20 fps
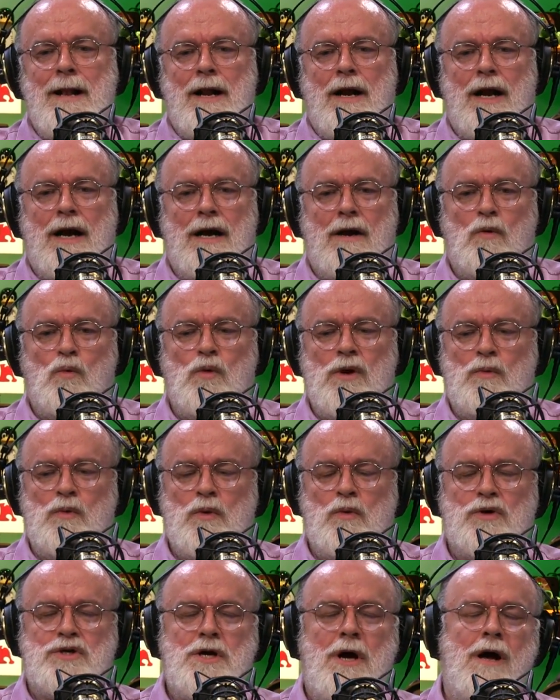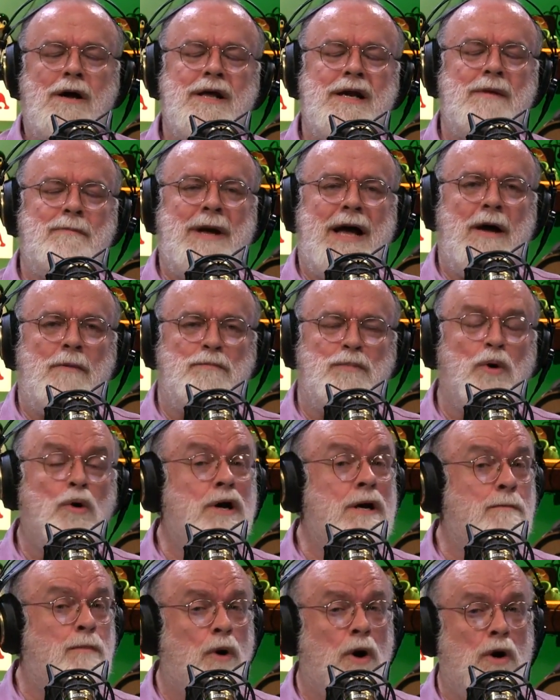uh, when we were talking about
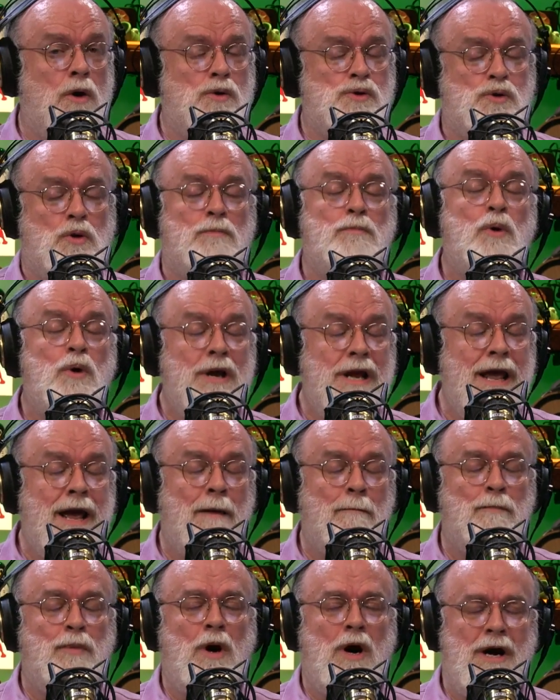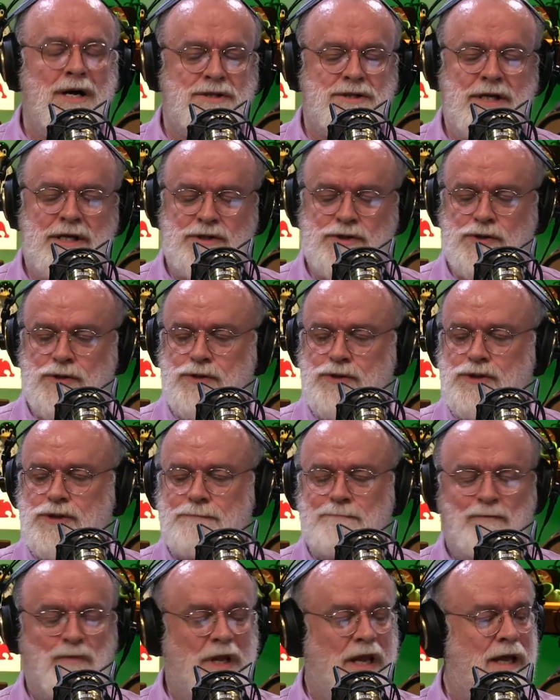pre-pros or preamp processors.
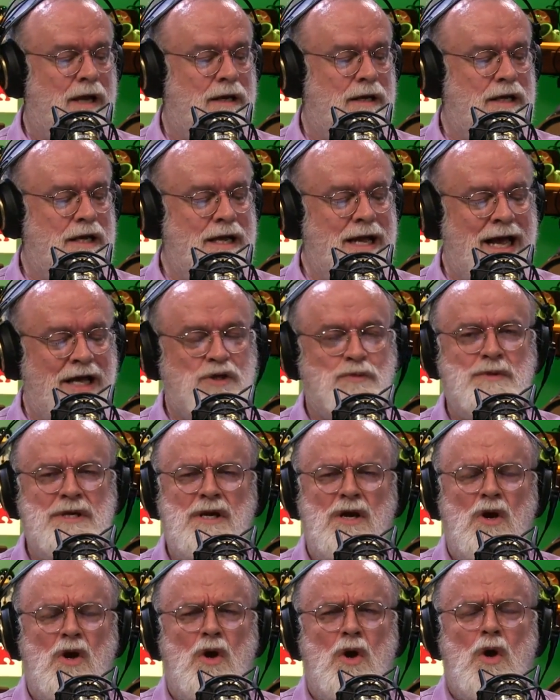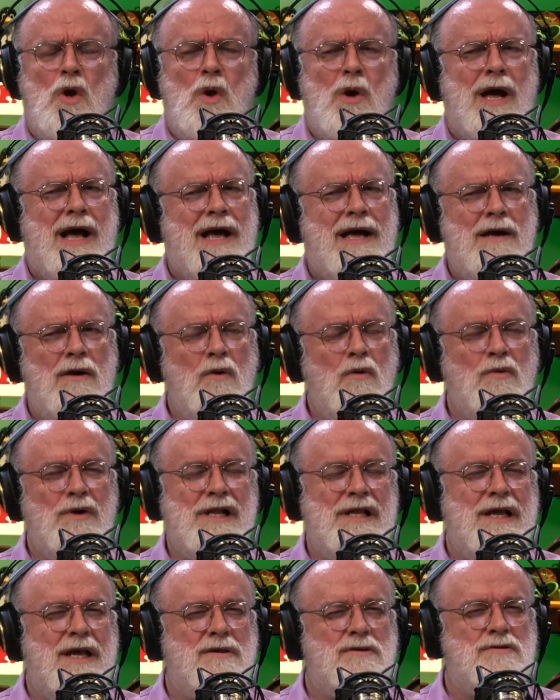And he asked me, I don't
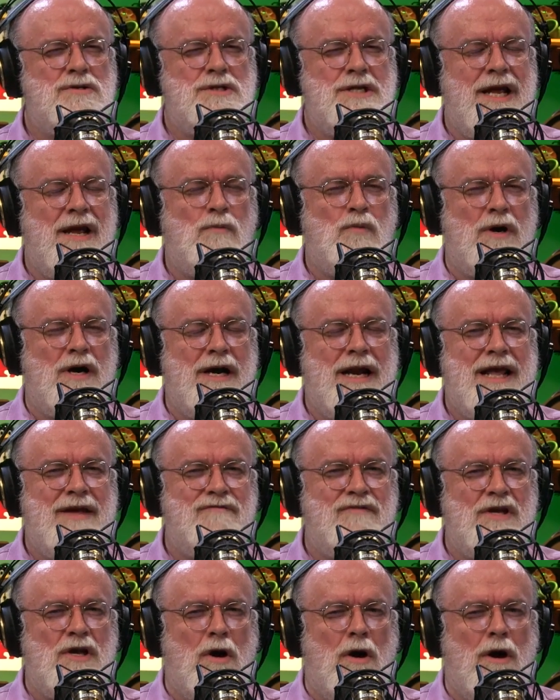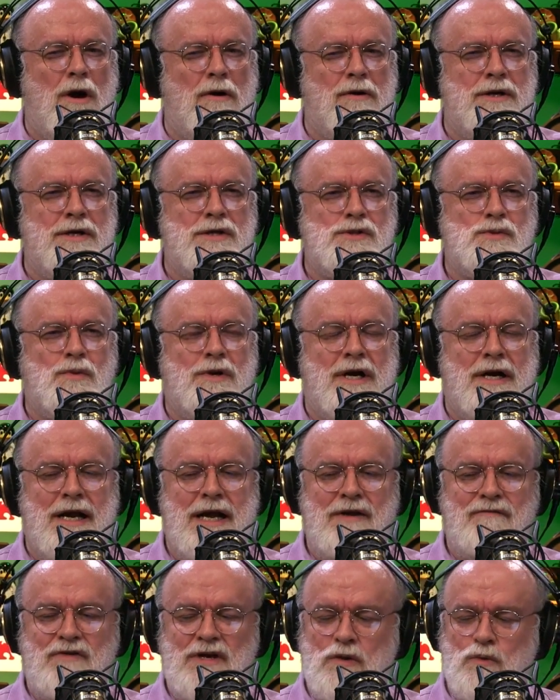really understand what an AVR is, what an
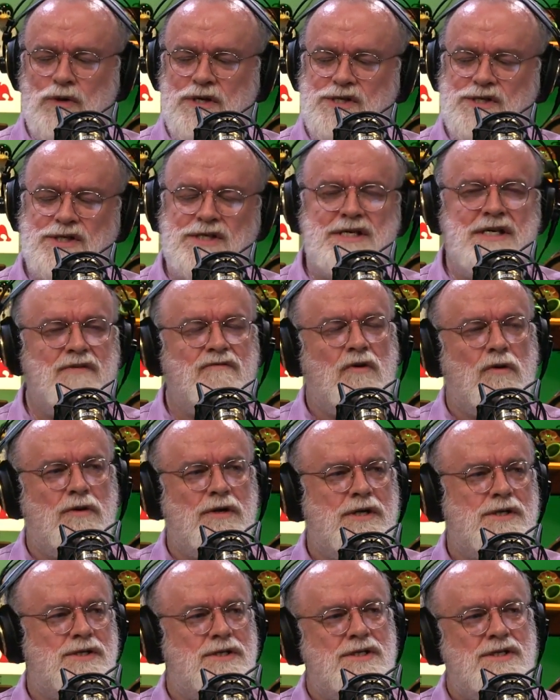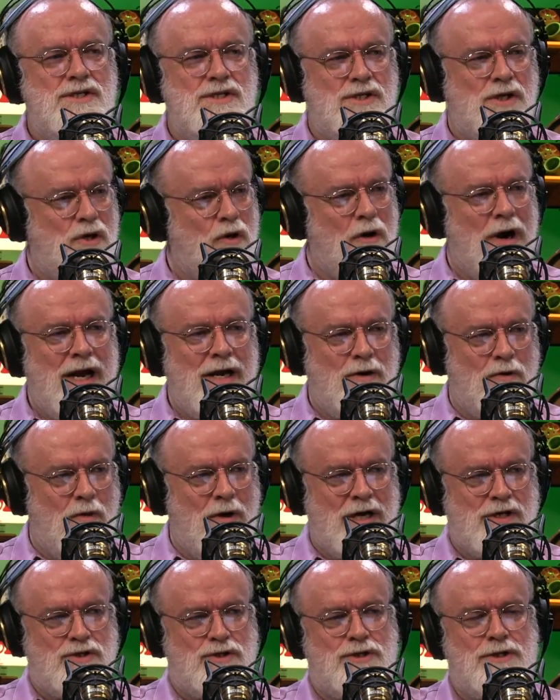AV receiver is, and this is a great
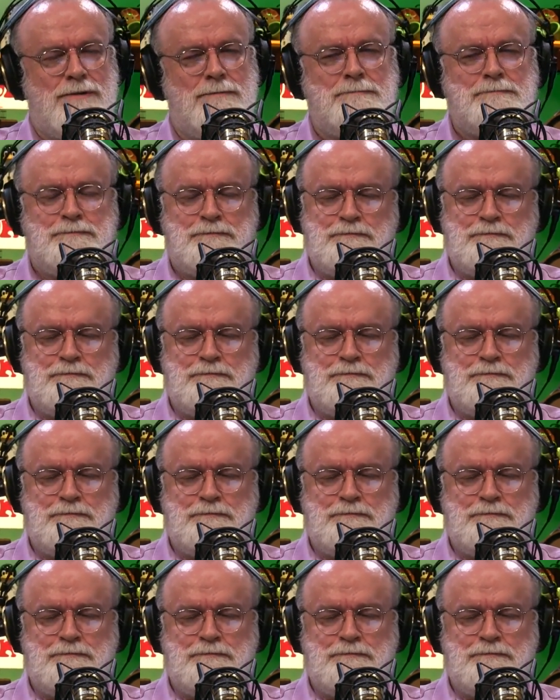question.